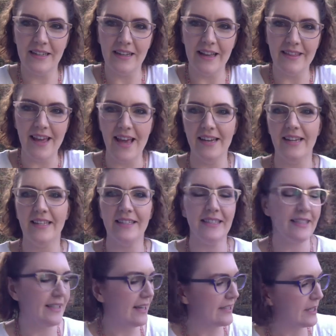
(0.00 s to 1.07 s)
like that. It's
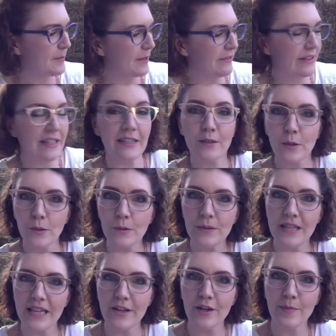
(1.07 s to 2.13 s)
designed to be for little tools
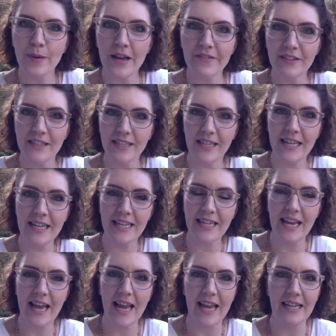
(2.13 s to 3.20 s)
that you can buy for cheek
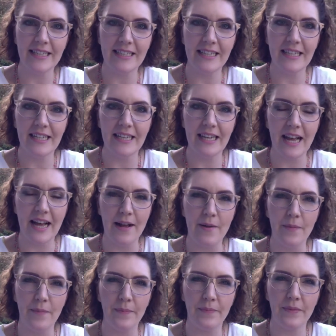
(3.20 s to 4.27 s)
and
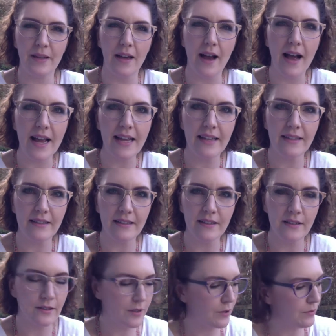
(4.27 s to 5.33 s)
eye
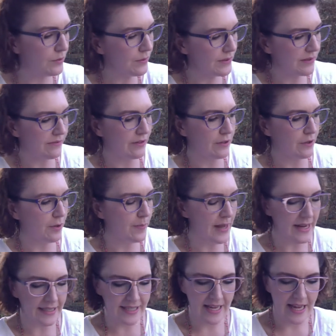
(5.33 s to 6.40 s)
tools for your
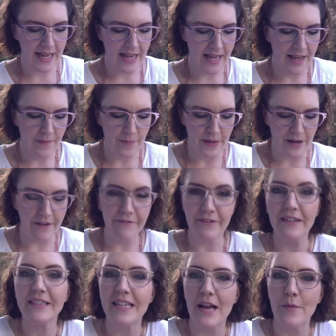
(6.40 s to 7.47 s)
compact. But I
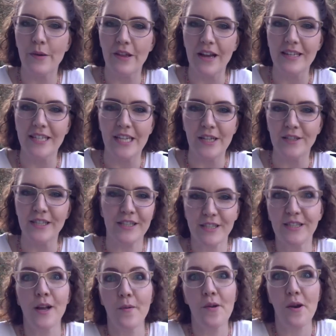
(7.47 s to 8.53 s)
filled it up with eyeshadows just
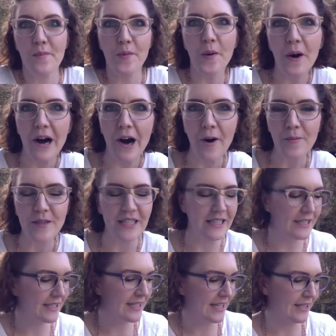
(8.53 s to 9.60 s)
because I wanted more
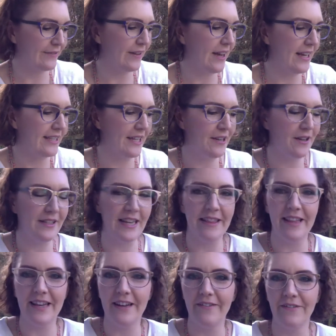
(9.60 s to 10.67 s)
options just for eyeshadows,
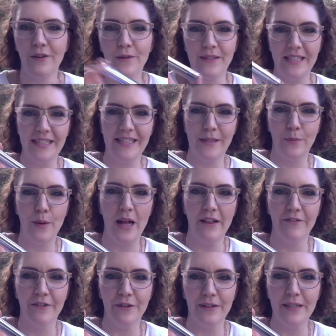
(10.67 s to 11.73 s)
and then of course this is a well
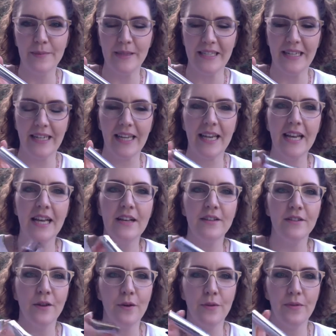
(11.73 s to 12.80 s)
for your lipstick.
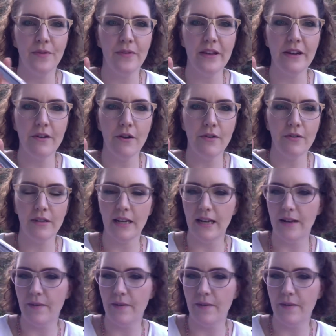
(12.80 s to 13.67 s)
So their own,